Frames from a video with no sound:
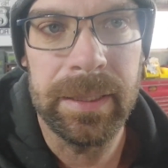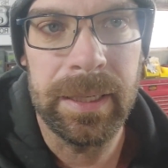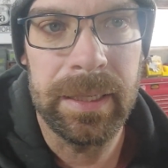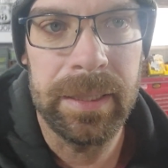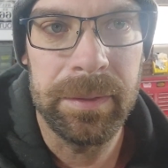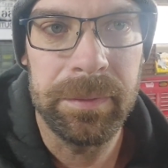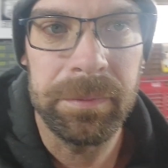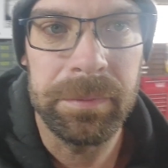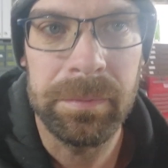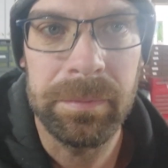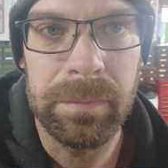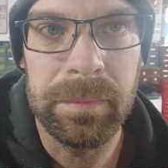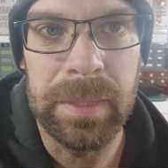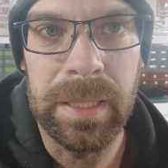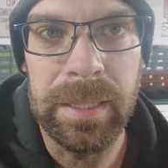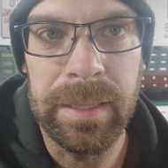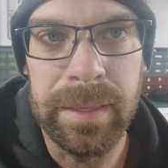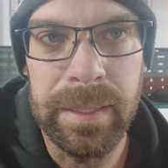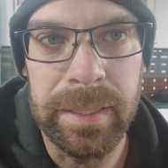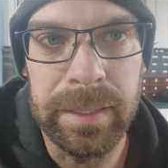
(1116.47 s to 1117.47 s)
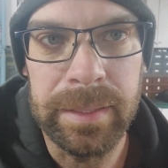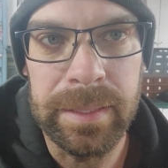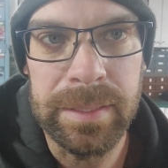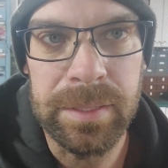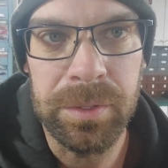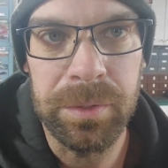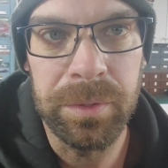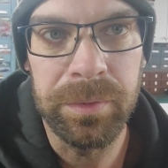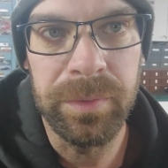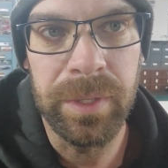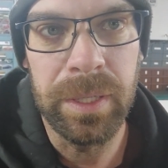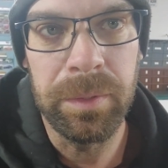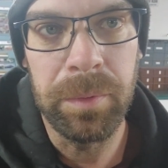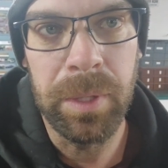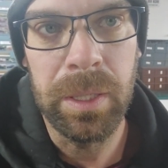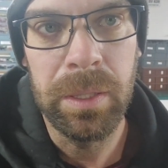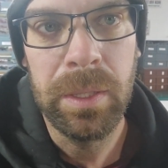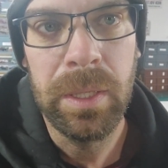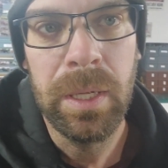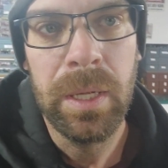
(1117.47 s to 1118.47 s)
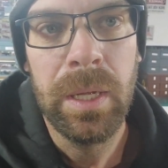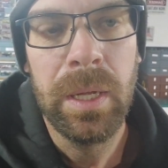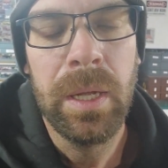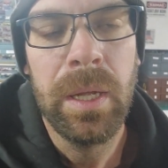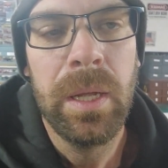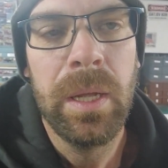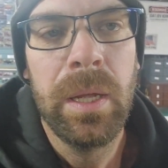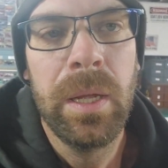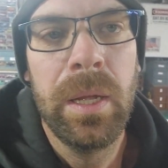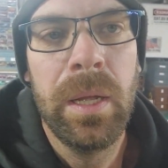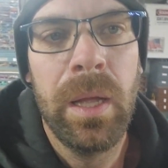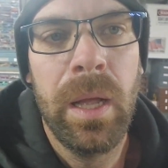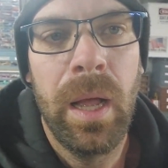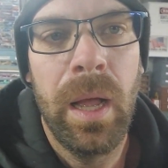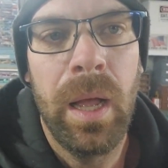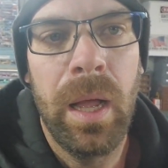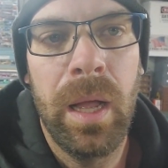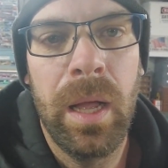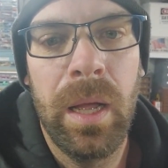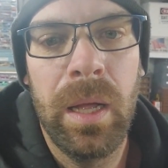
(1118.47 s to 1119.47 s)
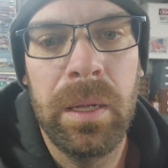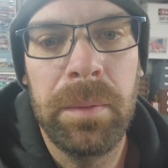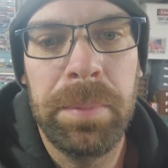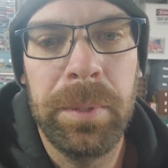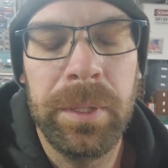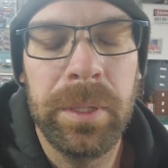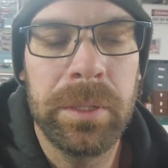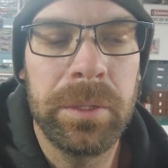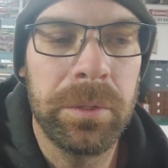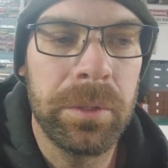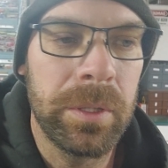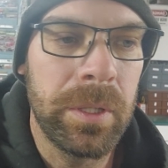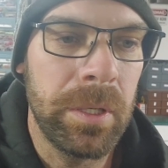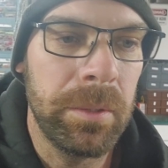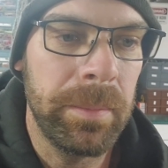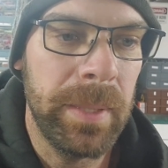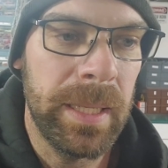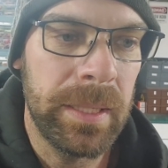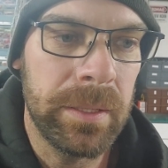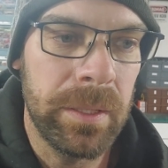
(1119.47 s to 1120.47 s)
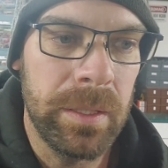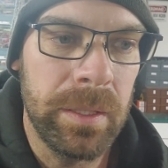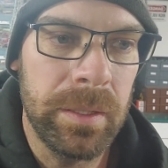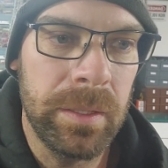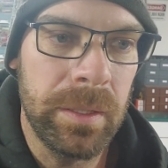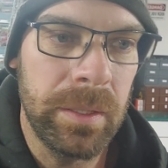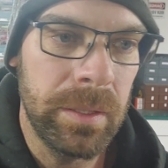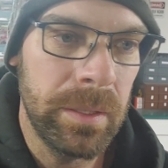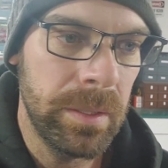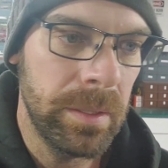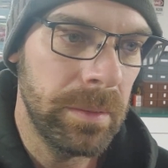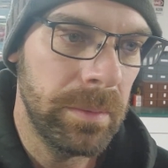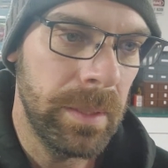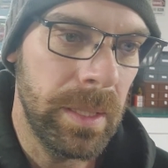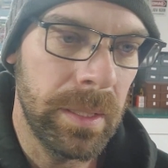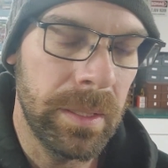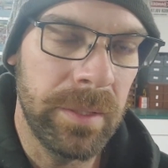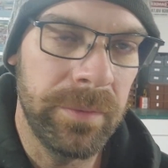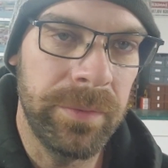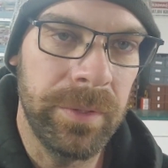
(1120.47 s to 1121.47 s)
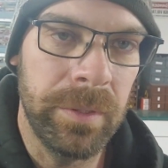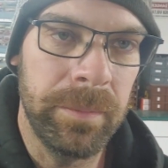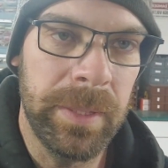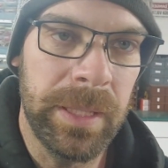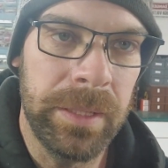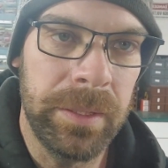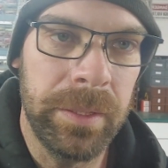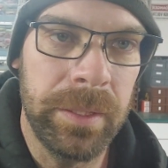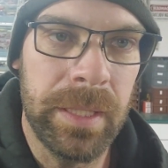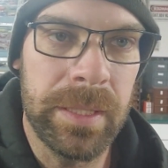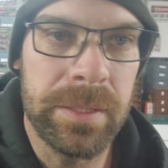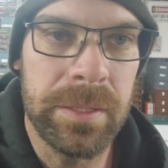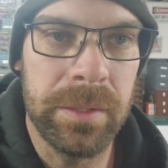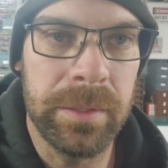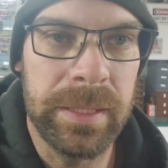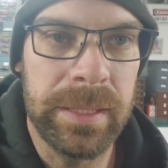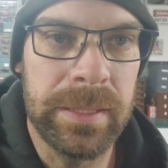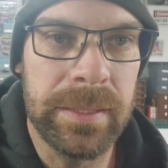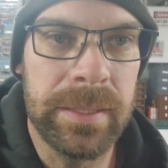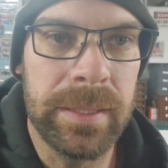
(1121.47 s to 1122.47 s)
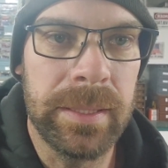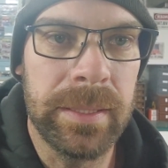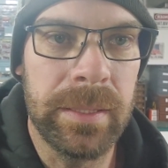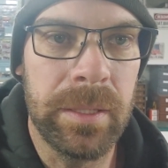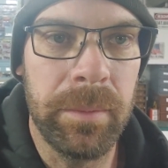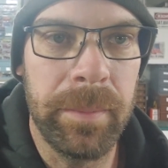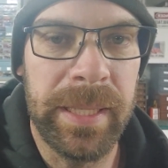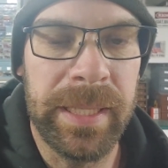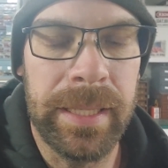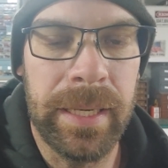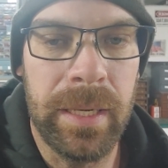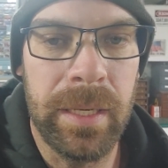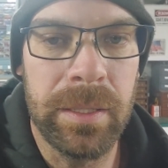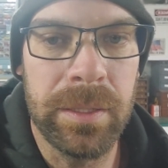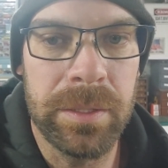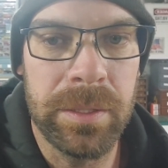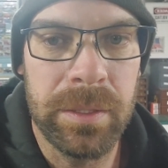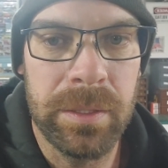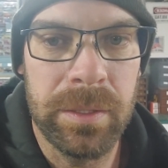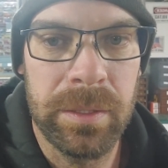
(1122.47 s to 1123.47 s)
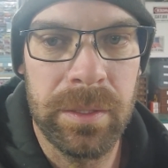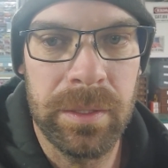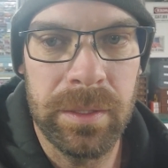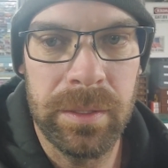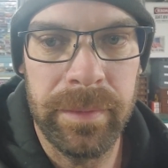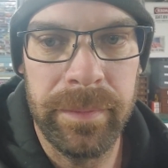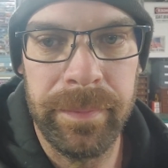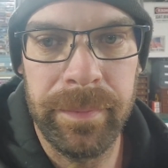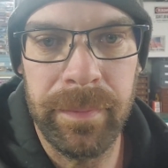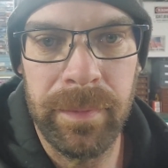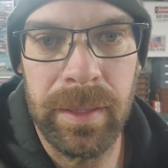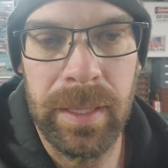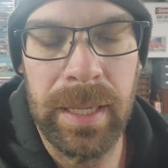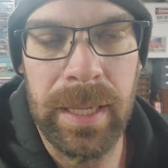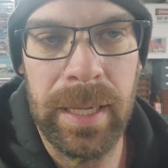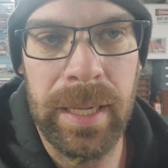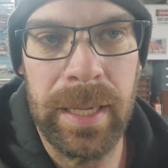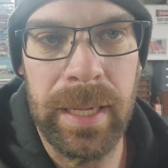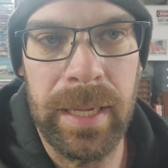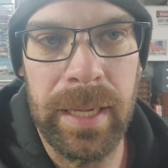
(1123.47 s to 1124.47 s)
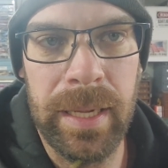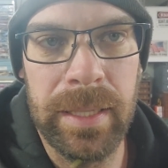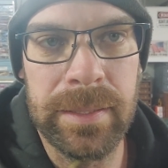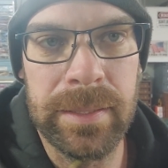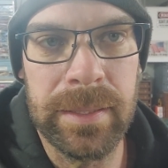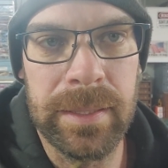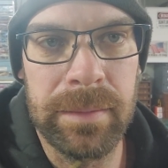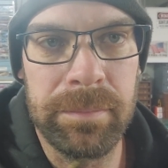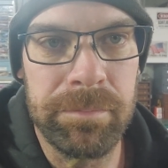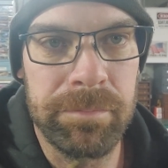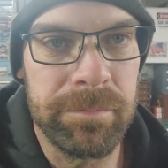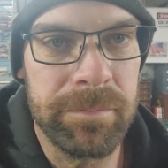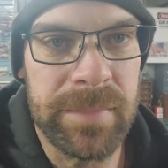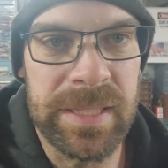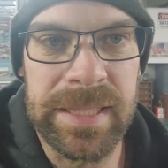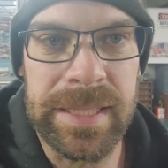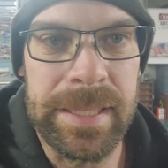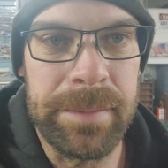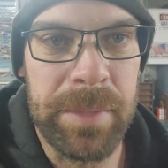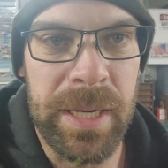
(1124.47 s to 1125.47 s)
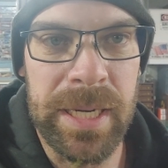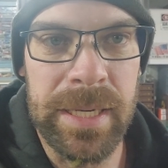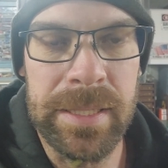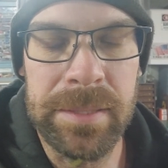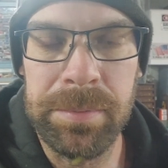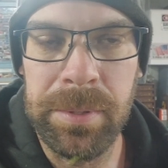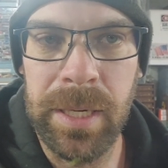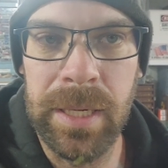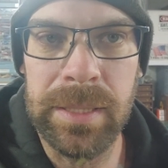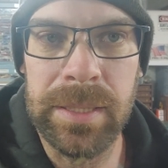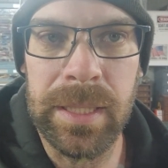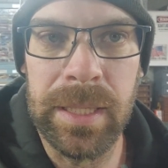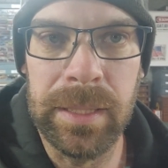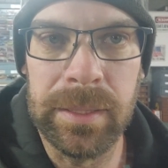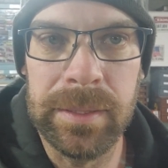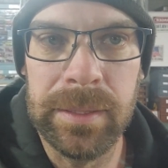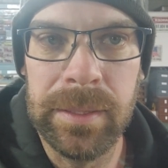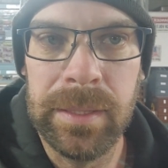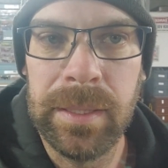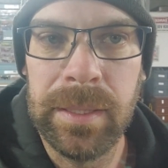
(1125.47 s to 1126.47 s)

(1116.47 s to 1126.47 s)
I didn't think this through very well. Putting the door card back on. Not going to film it. You guys don't need to see it. Nobody cares. It's a C- project.